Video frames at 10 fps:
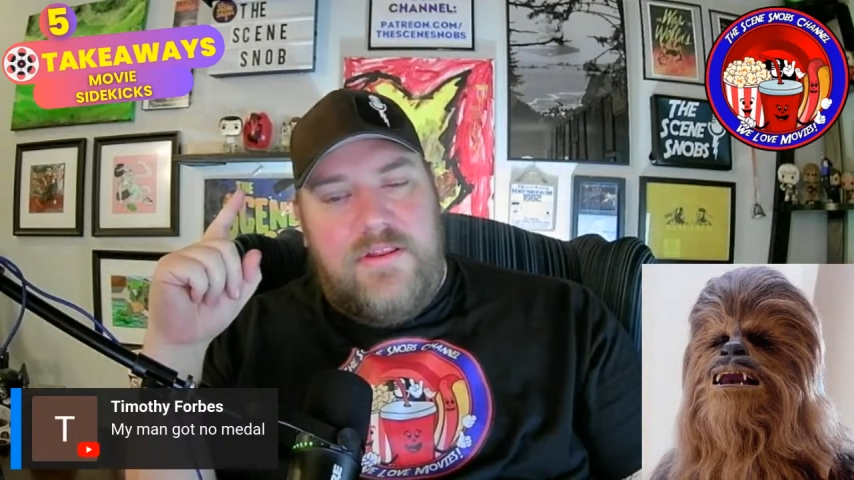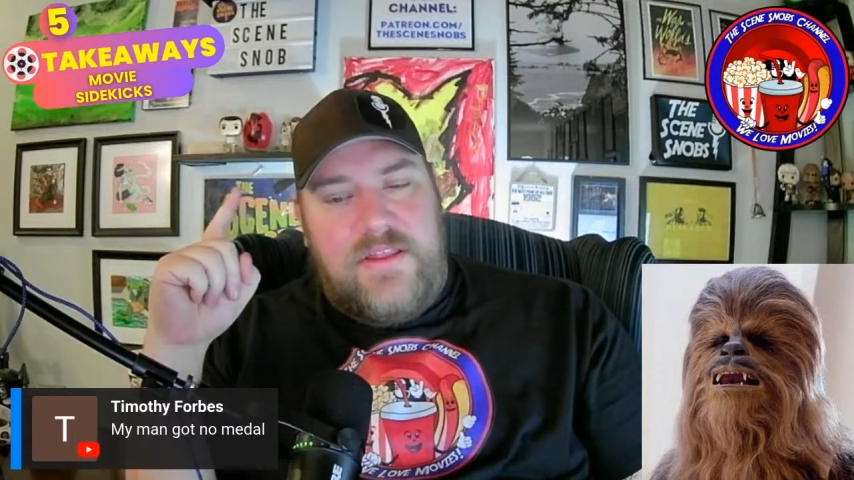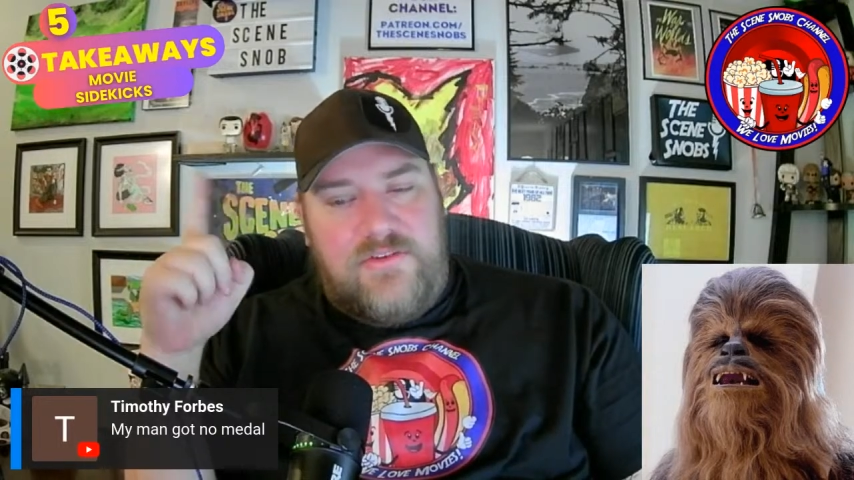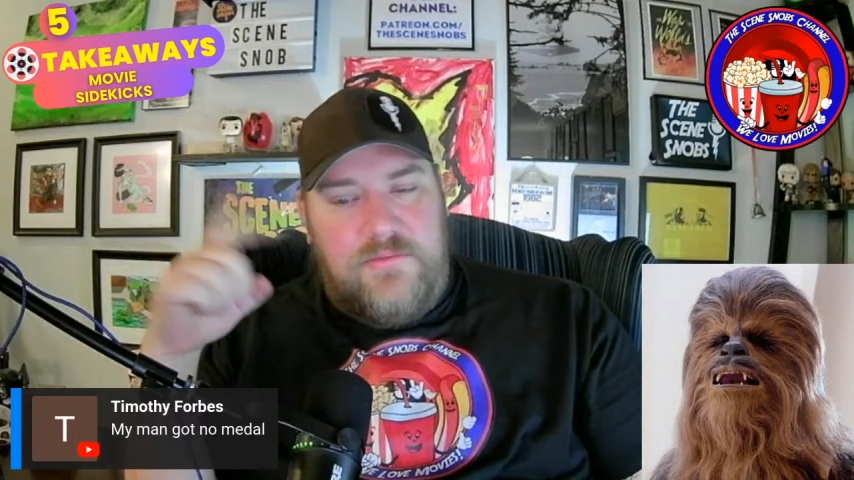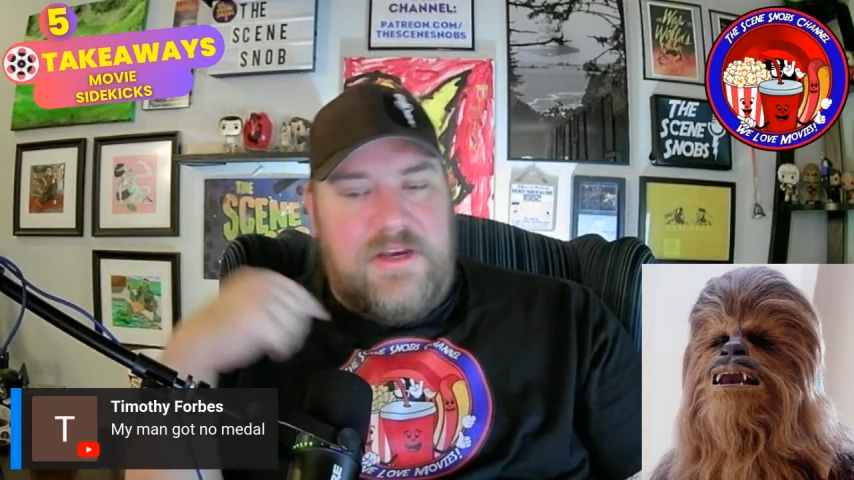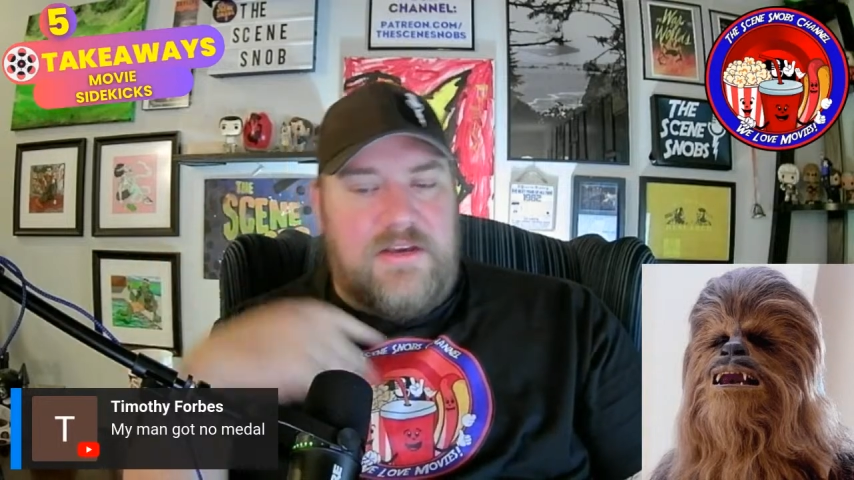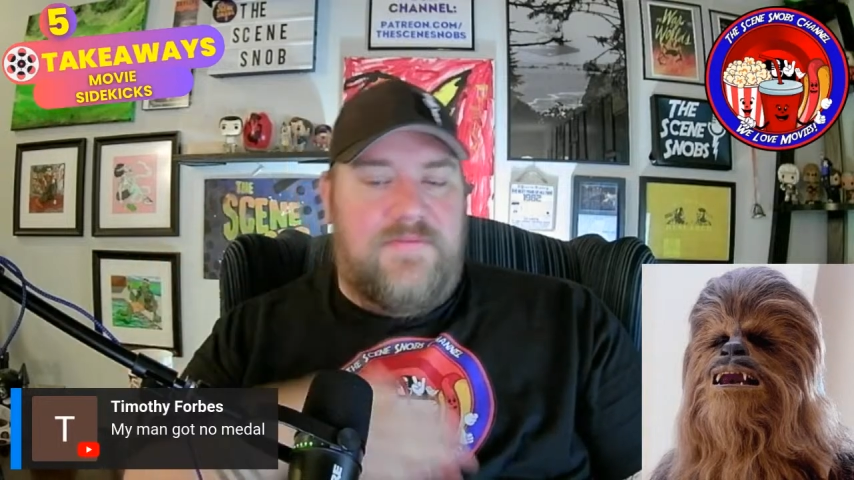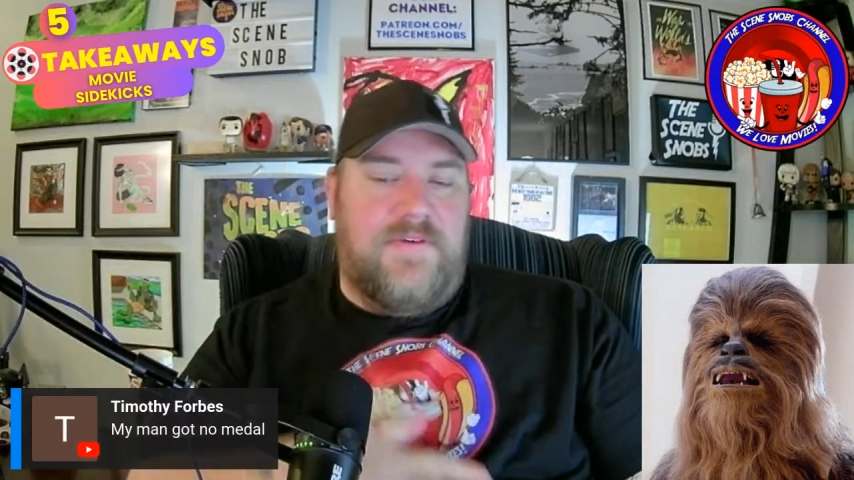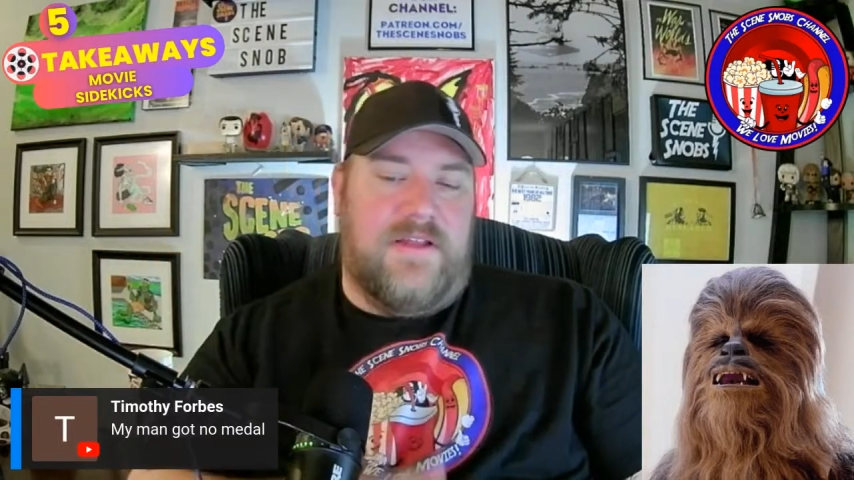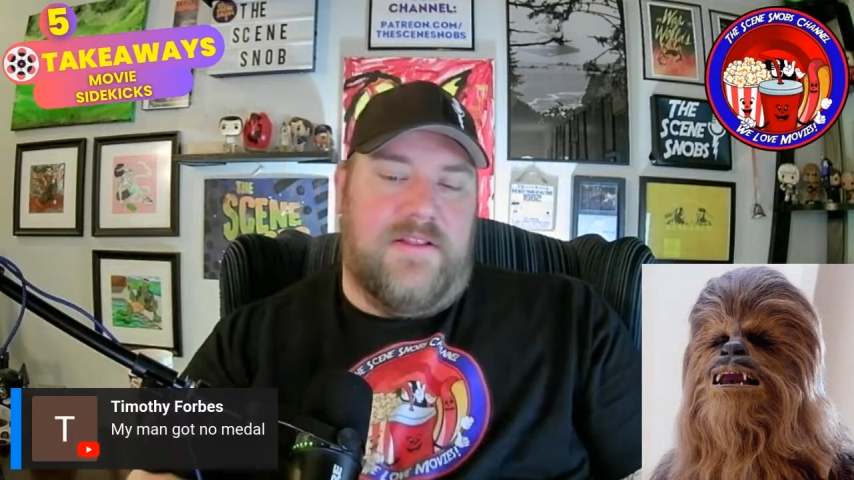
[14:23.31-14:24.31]
that Chewbacca
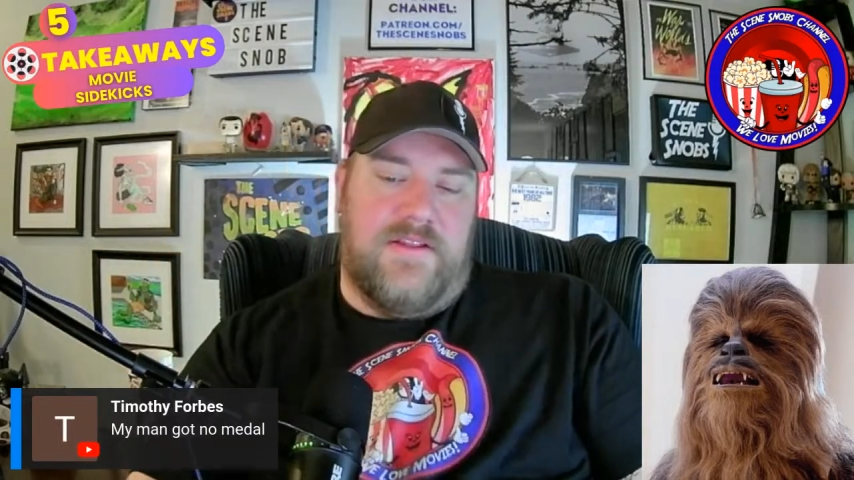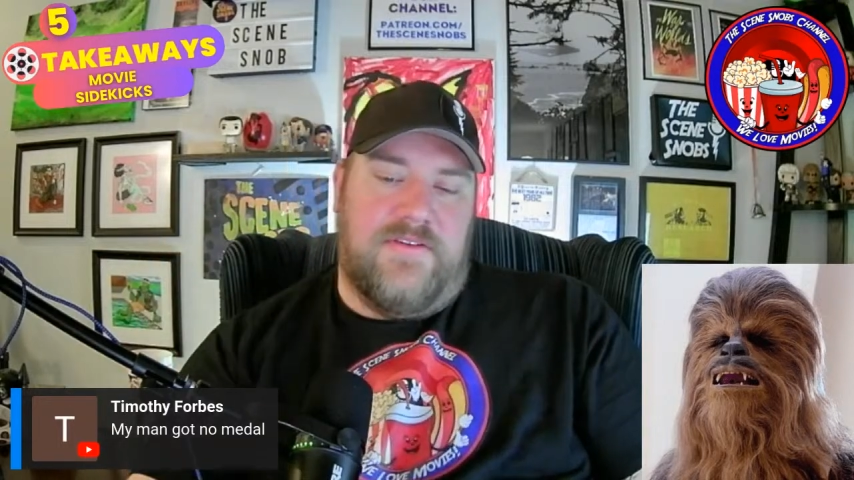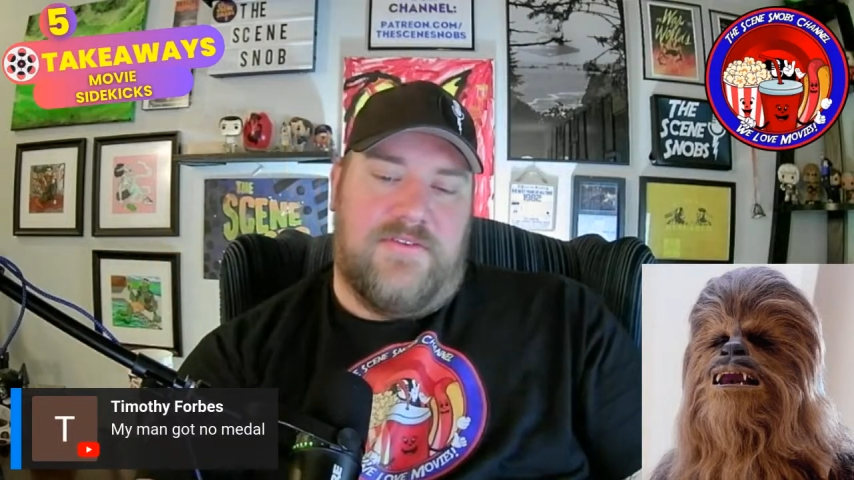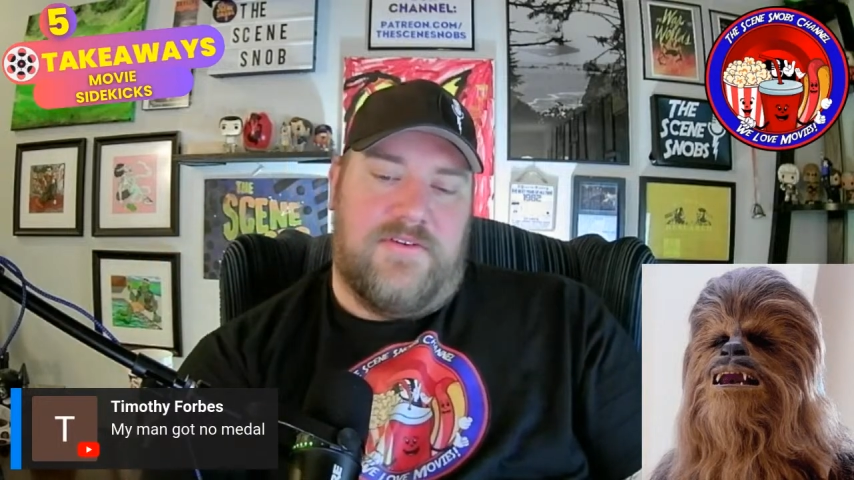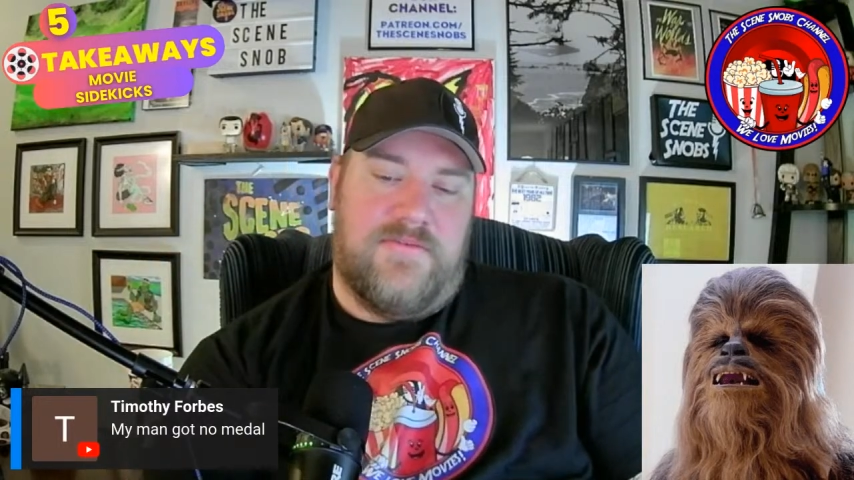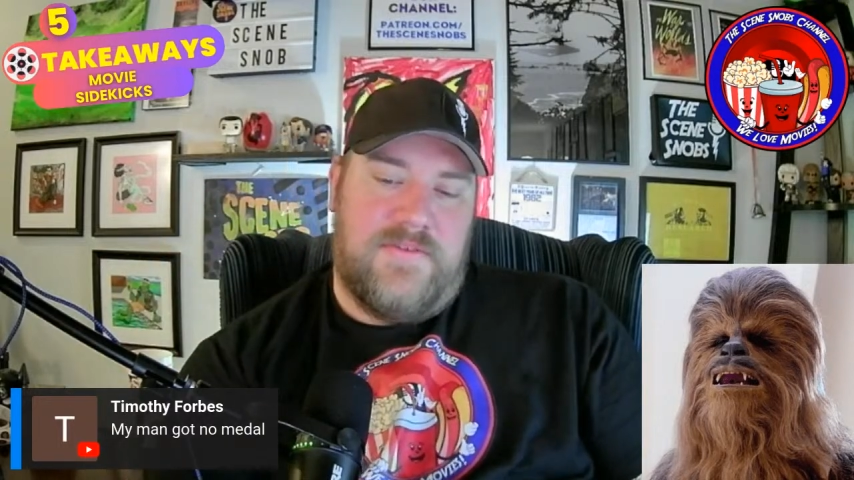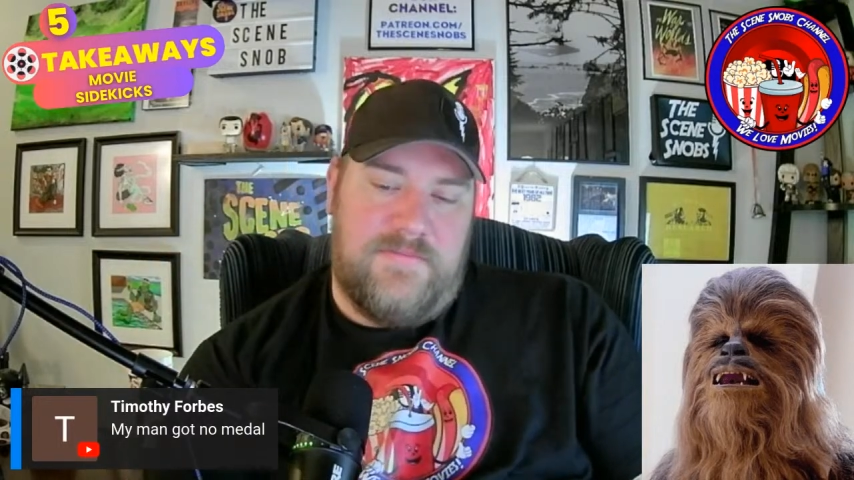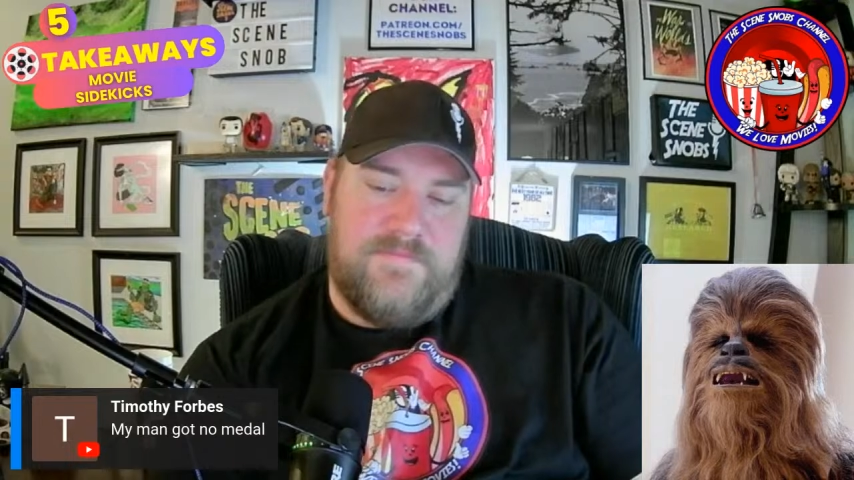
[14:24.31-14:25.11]
finally deserved.